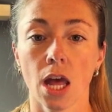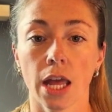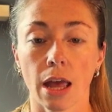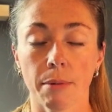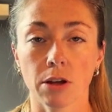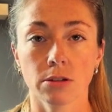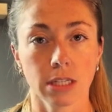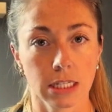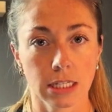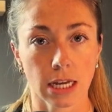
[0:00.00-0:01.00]
chemicals
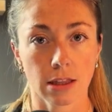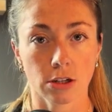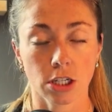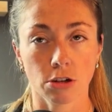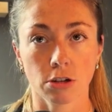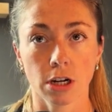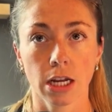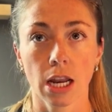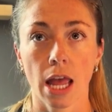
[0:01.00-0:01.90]
inside their deodorant.